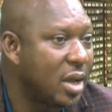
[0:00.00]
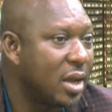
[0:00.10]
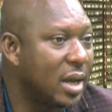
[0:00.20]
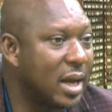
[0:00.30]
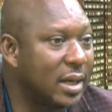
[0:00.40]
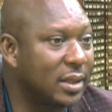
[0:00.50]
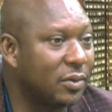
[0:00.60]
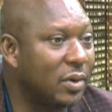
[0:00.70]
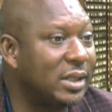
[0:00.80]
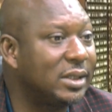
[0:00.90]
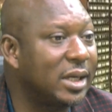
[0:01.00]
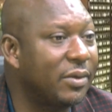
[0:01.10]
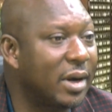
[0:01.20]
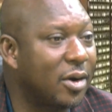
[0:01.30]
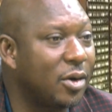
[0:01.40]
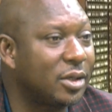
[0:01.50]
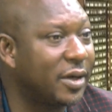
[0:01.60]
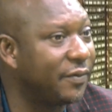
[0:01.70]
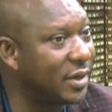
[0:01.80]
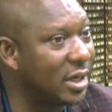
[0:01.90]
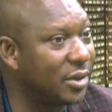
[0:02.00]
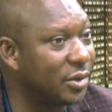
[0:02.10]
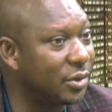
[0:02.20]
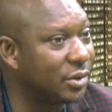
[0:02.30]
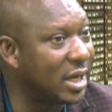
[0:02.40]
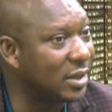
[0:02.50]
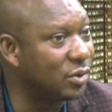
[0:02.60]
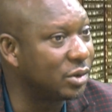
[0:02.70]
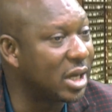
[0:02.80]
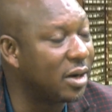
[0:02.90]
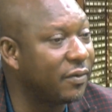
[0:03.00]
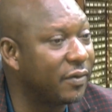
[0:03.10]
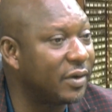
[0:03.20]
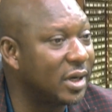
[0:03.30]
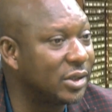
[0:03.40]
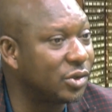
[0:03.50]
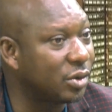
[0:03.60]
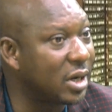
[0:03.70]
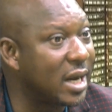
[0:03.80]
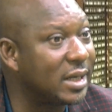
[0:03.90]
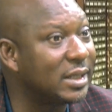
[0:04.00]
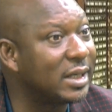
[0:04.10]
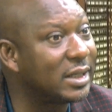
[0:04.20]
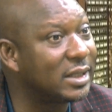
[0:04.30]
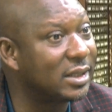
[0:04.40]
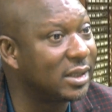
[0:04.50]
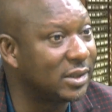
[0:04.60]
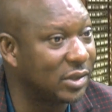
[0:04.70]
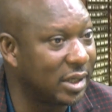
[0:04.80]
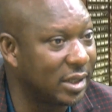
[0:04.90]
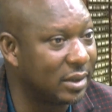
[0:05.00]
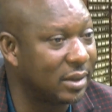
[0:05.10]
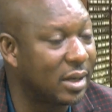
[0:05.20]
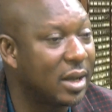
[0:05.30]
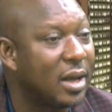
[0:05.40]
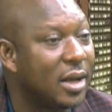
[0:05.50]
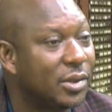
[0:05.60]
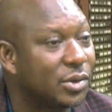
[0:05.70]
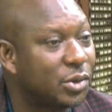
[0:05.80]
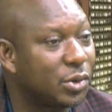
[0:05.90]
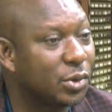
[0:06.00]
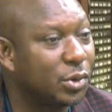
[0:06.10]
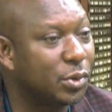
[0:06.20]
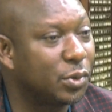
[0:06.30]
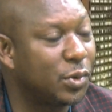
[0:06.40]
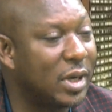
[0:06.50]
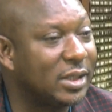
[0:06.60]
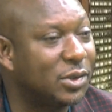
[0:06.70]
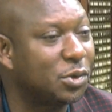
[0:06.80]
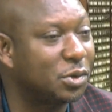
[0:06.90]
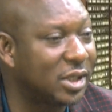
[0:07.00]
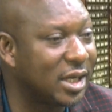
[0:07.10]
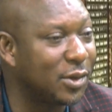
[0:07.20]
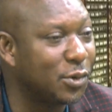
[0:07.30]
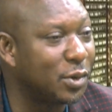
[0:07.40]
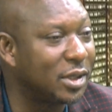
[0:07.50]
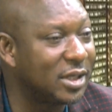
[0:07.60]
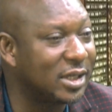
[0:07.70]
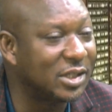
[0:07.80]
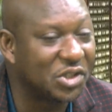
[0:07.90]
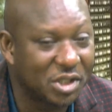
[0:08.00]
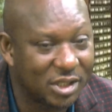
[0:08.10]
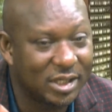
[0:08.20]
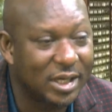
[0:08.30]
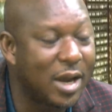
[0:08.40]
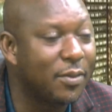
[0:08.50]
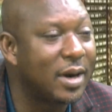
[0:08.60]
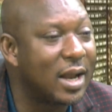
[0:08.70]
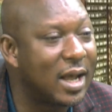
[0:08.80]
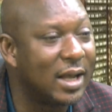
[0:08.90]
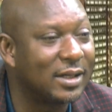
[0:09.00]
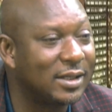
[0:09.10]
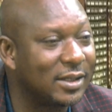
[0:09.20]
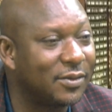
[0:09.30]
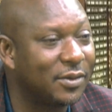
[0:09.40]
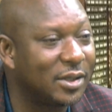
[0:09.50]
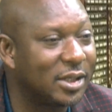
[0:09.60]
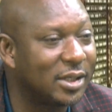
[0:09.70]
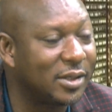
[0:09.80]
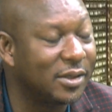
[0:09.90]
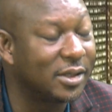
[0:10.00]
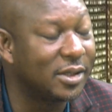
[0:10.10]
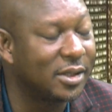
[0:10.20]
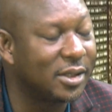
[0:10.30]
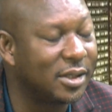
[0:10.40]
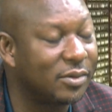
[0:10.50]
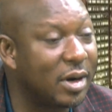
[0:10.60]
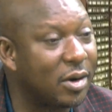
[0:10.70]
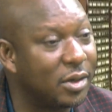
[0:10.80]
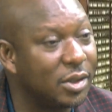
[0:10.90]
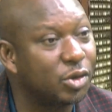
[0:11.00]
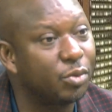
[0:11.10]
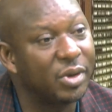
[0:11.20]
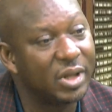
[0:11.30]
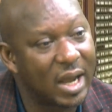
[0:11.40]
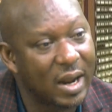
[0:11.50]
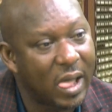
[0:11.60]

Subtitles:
And once they record, definitely, that those kind of evidence, you can't delete it easily. So once you say you didn't cheat, the camera, the recordings will be there.